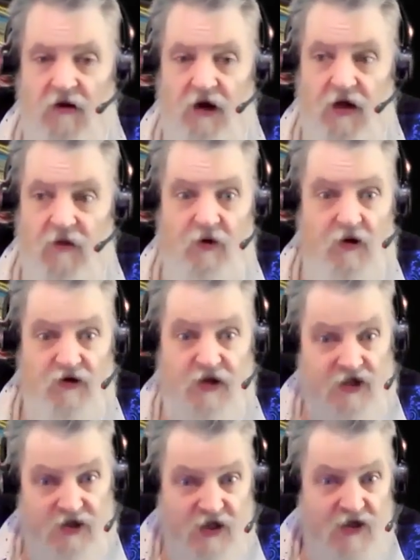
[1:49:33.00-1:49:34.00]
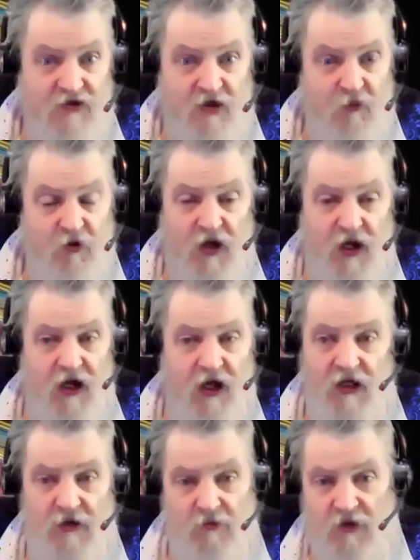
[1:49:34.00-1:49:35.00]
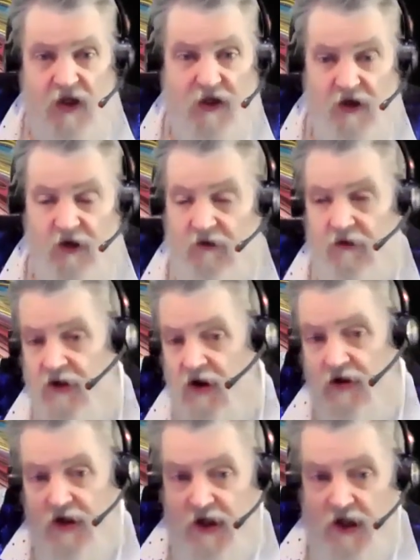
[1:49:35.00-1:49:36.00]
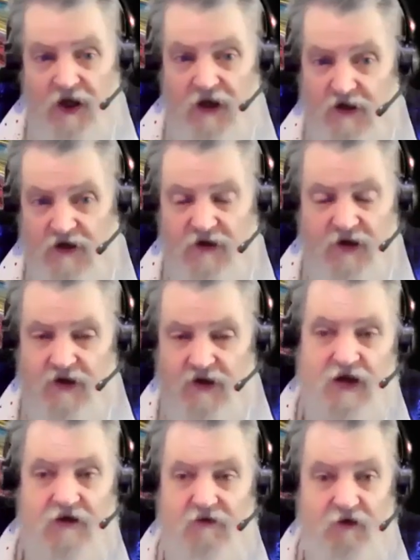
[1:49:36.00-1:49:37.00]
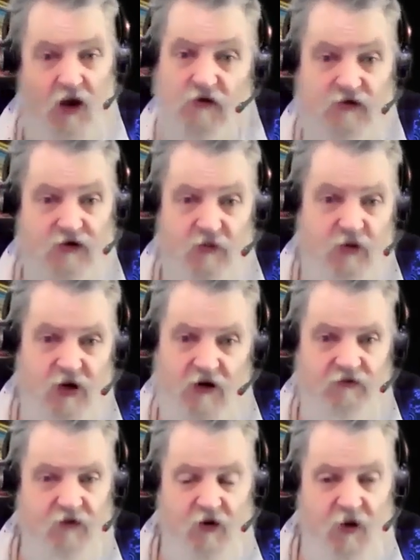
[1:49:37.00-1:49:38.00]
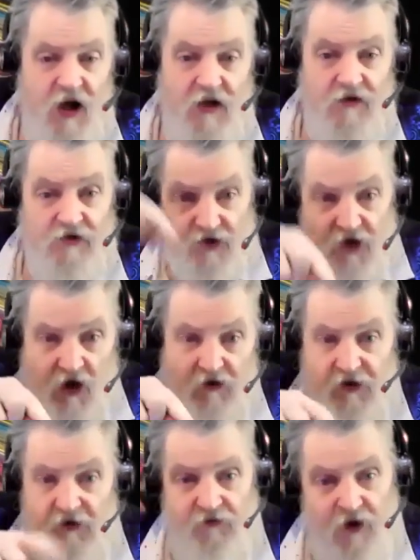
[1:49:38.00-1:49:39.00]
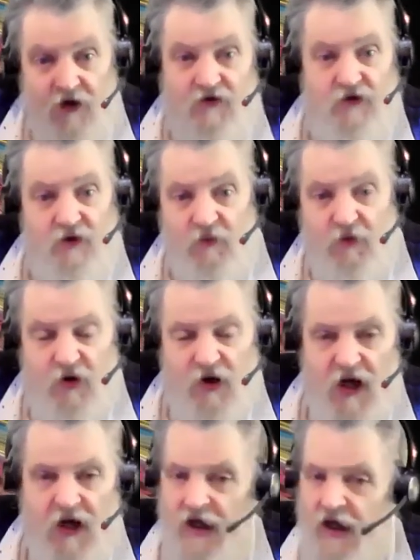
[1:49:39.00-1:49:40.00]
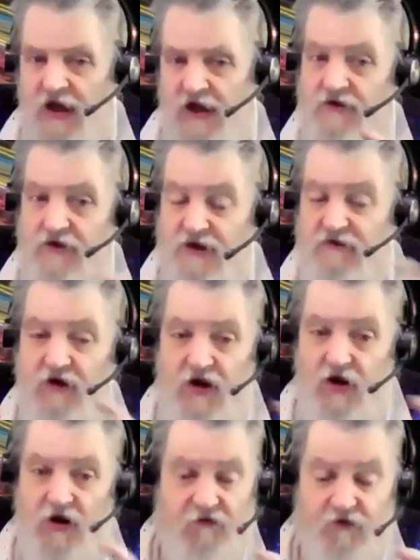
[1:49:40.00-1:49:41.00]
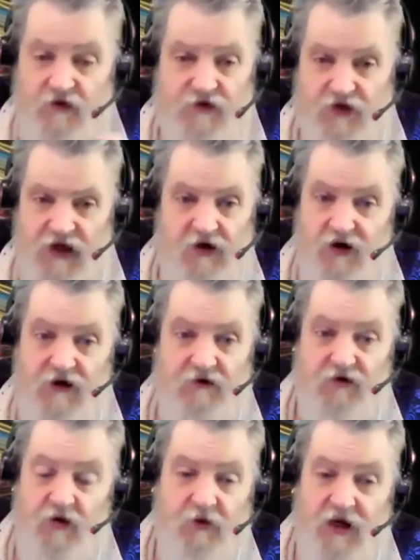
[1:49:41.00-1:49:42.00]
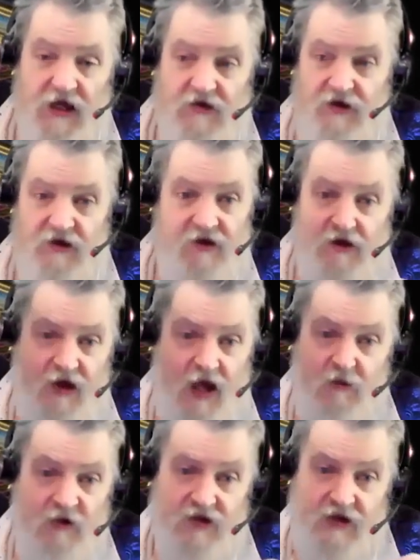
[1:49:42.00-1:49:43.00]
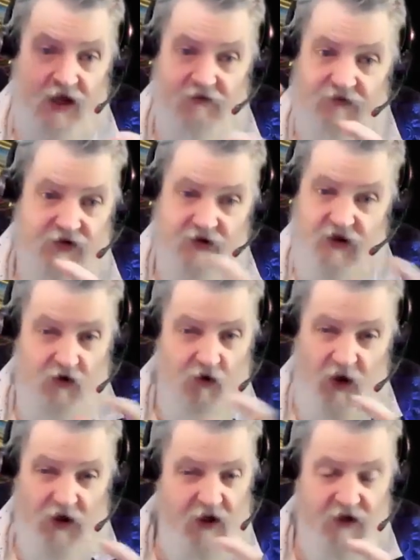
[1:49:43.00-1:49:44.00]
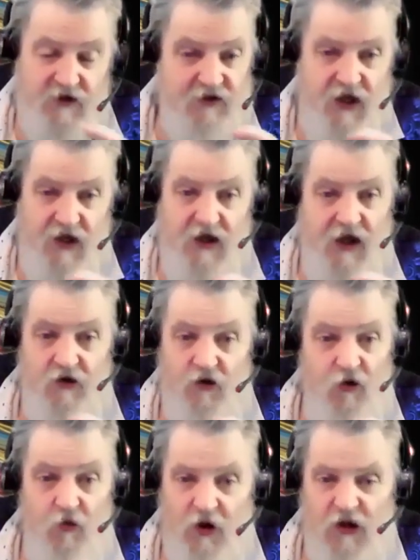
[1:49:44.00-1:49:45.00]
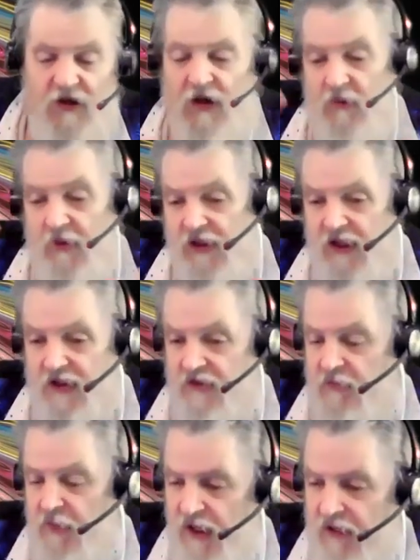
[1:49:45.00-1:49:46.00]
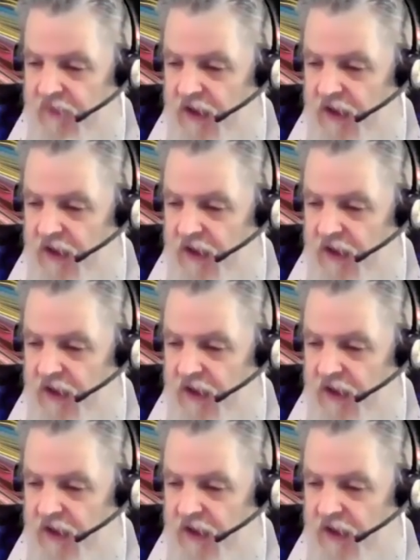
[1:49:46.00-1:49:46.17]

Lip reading: Right? Because he sees the Buddha and at a distance, and he follows the Buddha for a while. Siddhartha follows the Buddha. So it's very confused. I don't know if Herman Hesse at the time in his life just didn't quite understand how it all worked there, but doesn't matter.